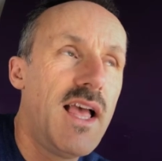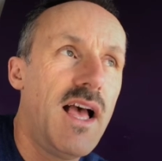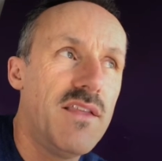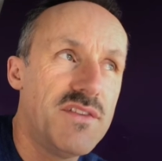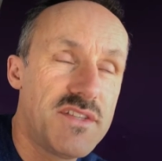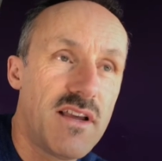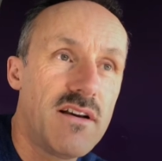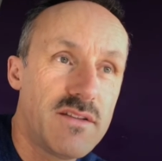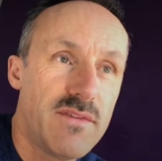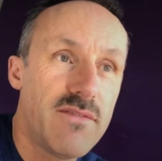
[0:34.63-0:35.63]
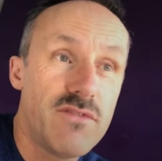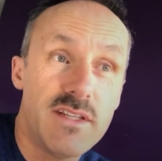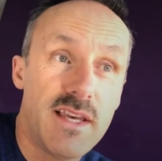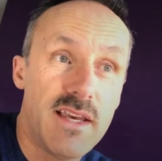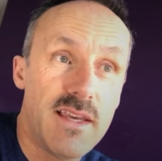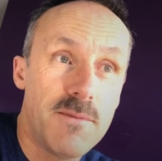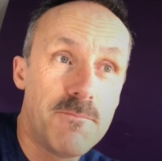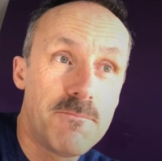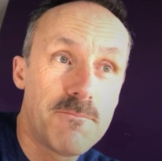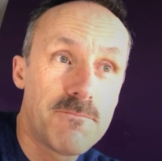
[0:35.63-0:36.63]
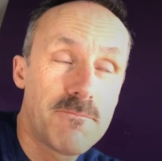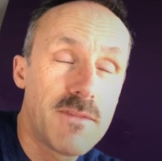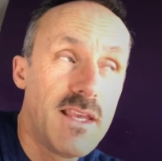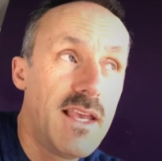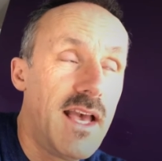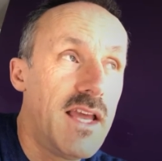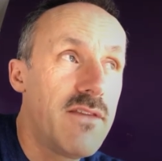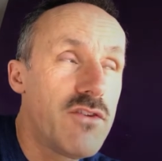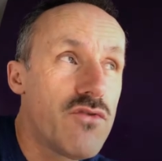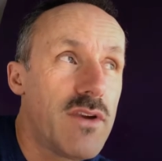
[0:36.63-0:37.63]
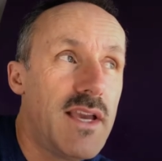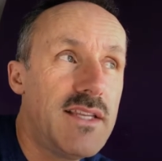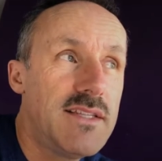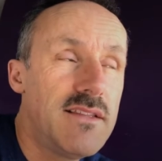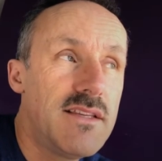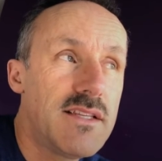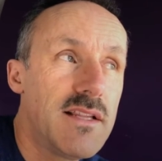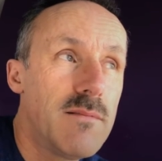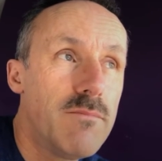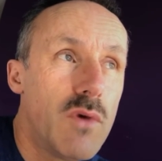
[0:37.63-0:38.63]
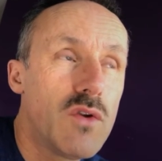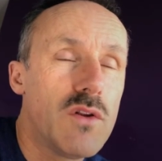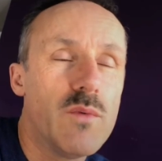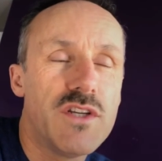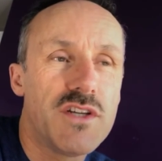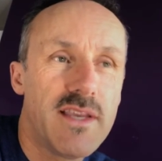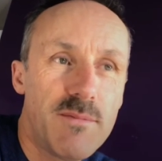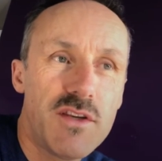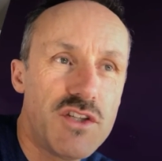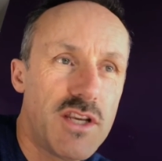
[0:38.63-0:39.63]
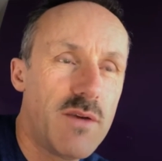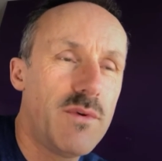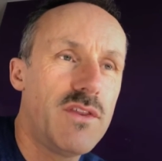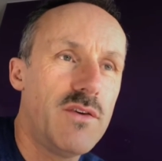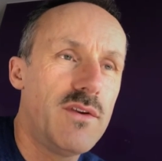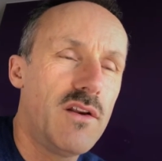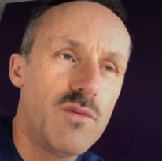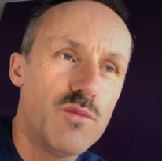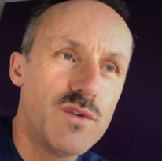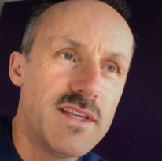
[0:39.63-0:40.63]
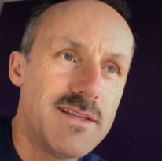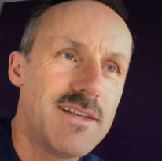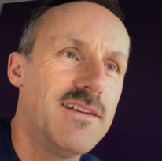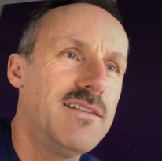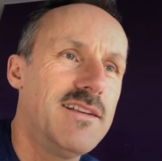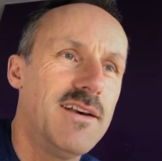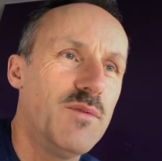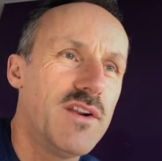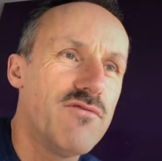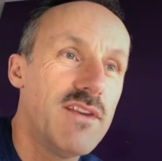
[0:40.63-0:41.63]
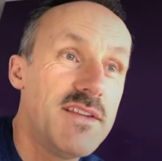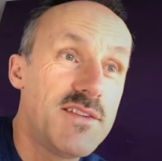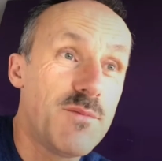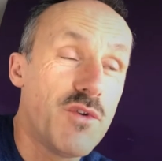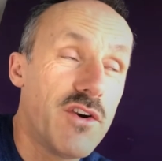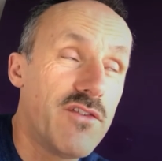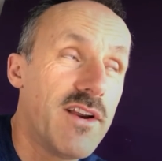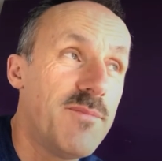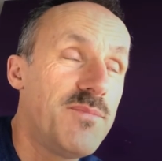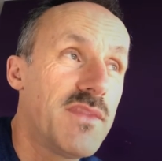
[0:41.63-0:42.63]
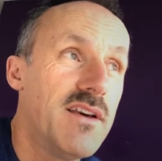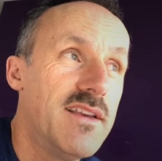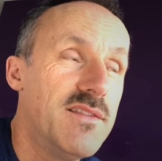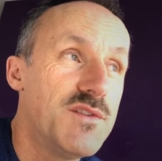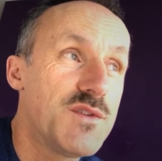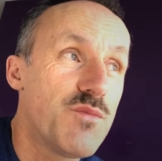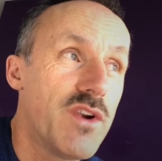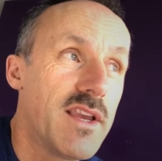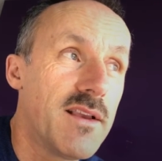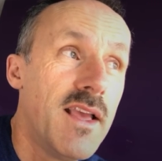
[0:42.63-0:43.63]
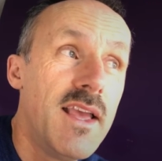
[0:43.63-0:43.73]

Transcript: at the start of every day. And I've created this little model, which I am going to share with you in a lot more detail when I release the program in the spring.